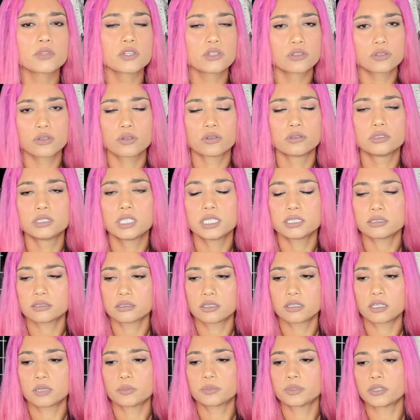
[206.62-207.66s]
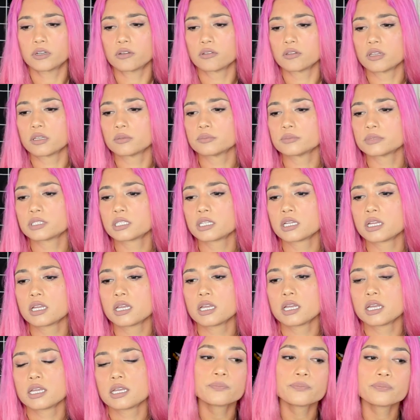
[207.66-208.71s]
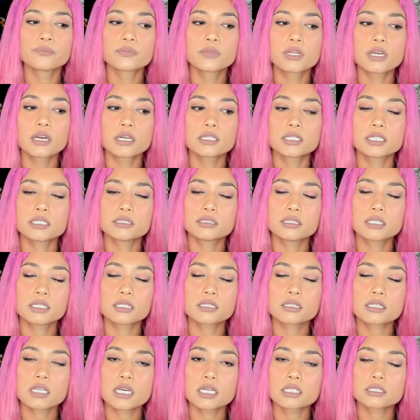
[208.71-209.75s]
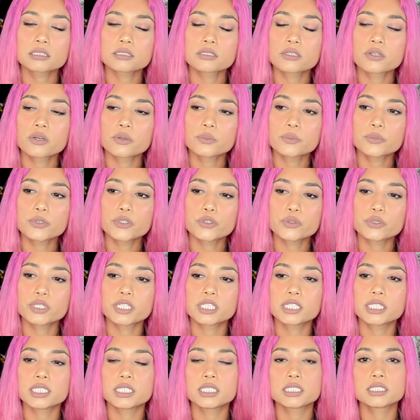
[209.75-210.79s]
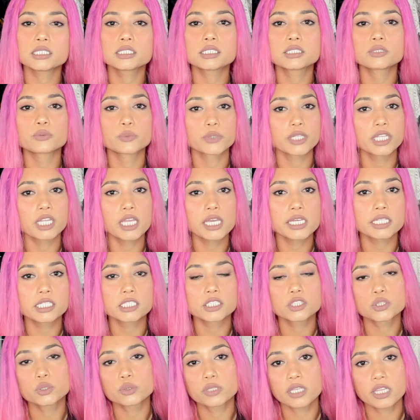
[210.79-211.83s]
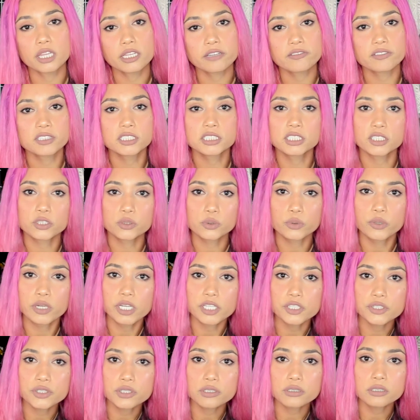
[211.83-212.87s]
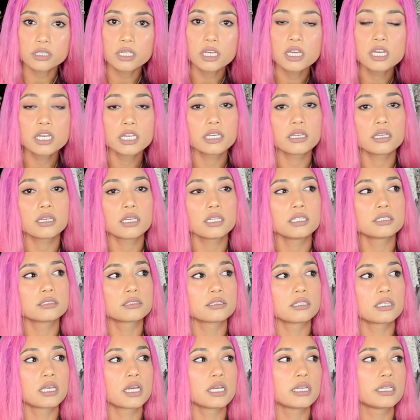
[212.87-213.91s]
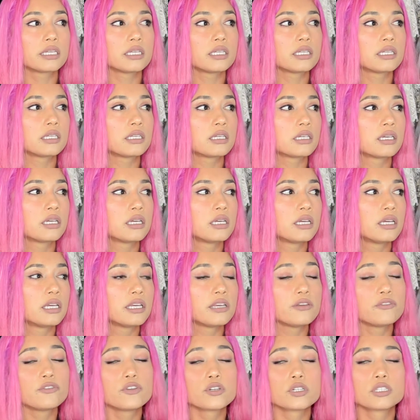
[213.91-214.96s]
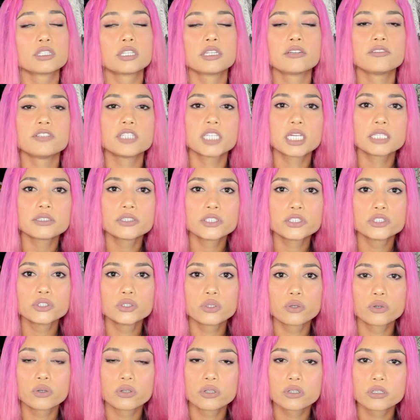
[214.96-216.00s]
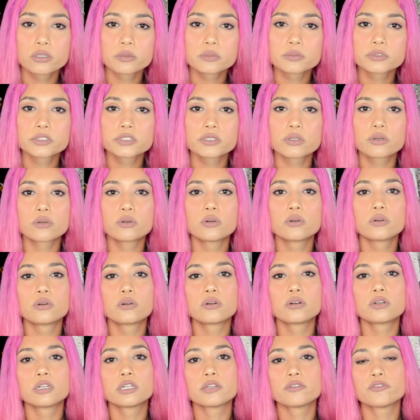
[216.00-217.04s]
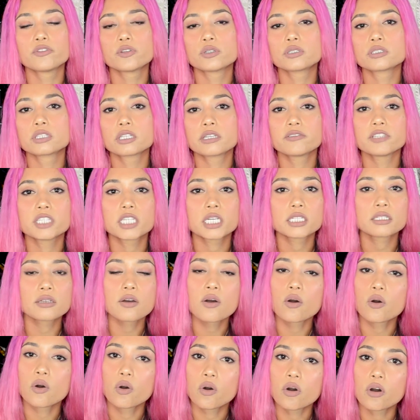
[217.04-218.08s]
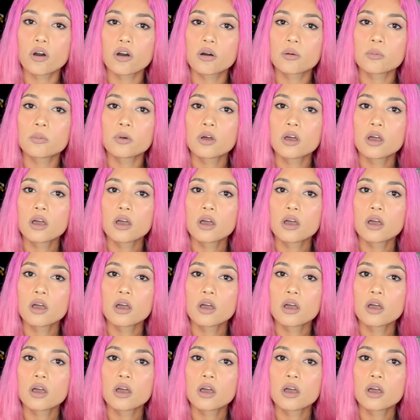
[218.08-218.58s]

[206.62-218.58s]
So that's not a problem. And I think that commuting is related to the living situation. It's like if you're living at the dorms, or if you're living at home